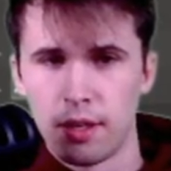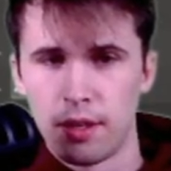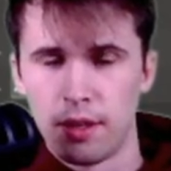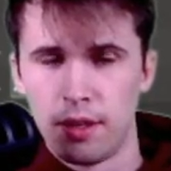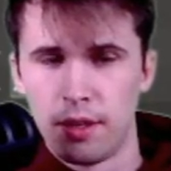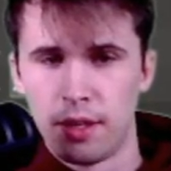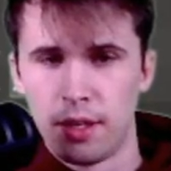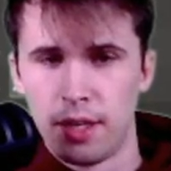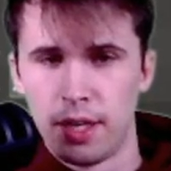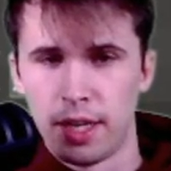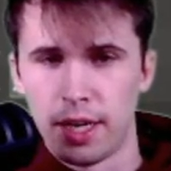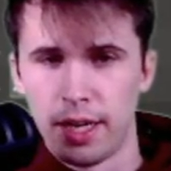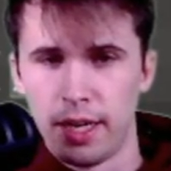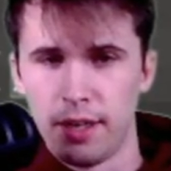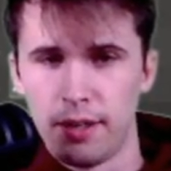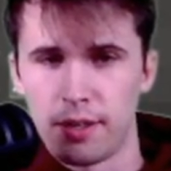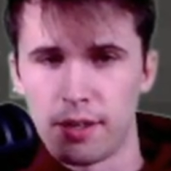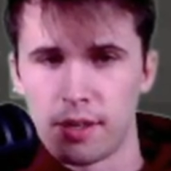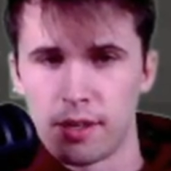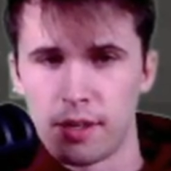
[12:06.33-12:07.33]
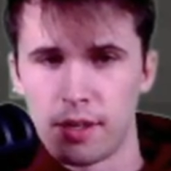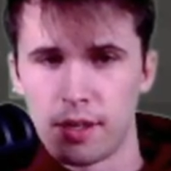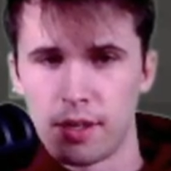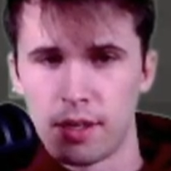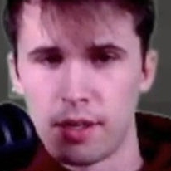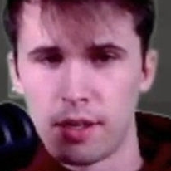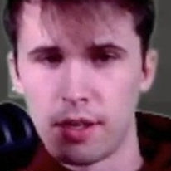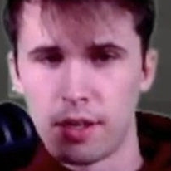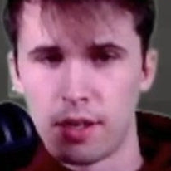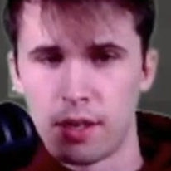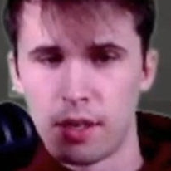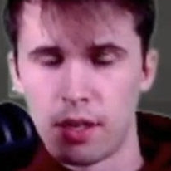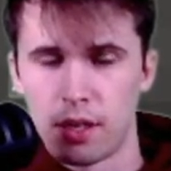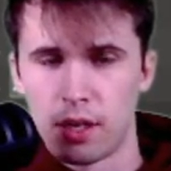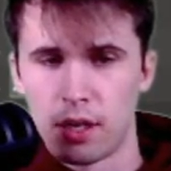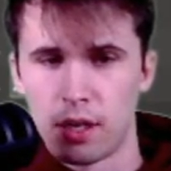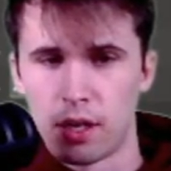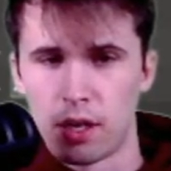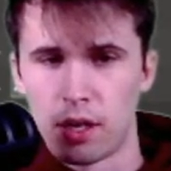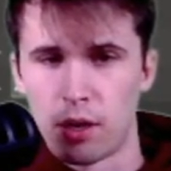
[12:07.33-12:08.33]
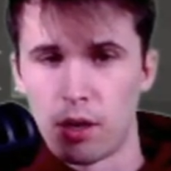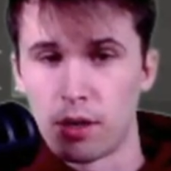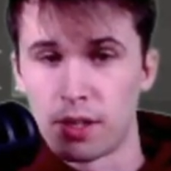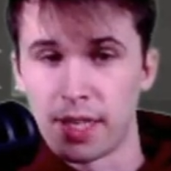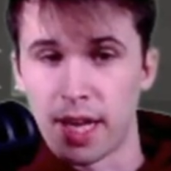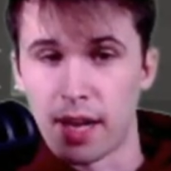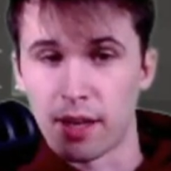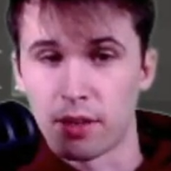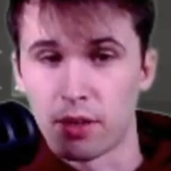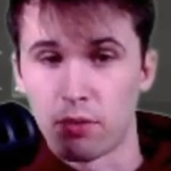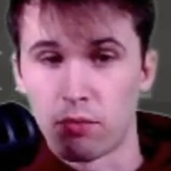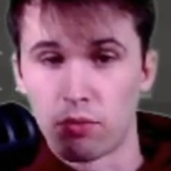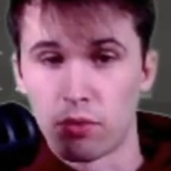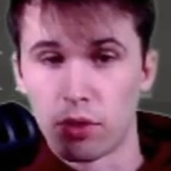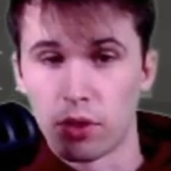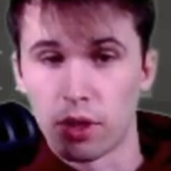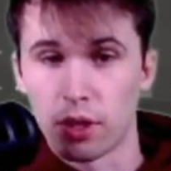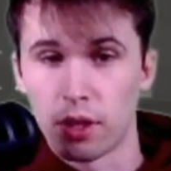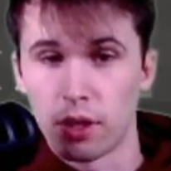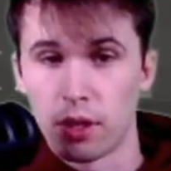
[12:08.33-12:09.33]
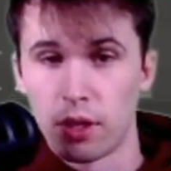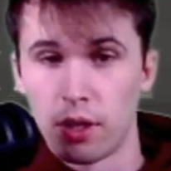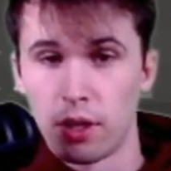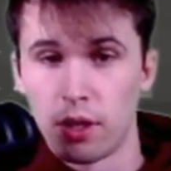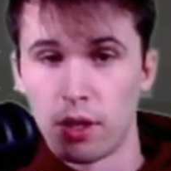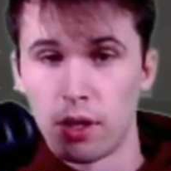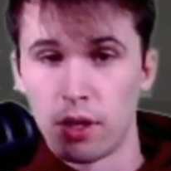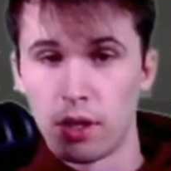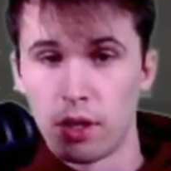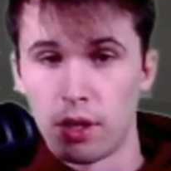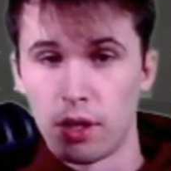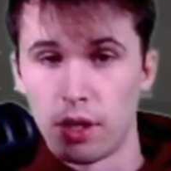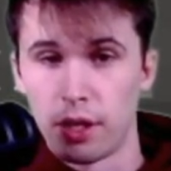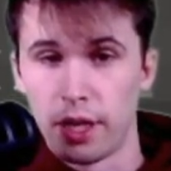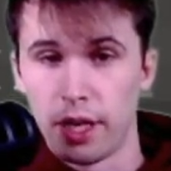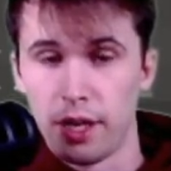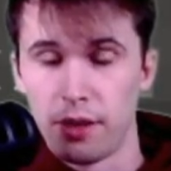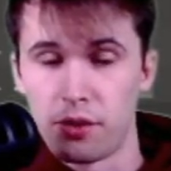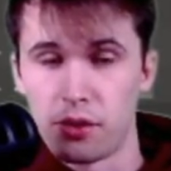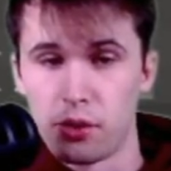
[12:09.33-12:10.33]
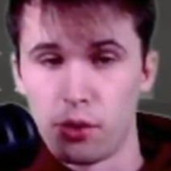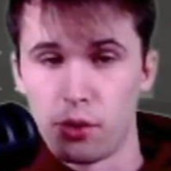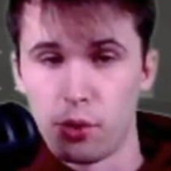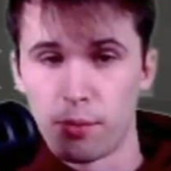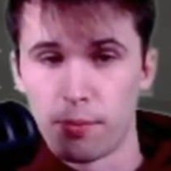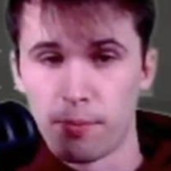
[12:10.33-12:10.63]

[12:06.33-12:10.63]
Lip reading: knight, or attack the rook on a2.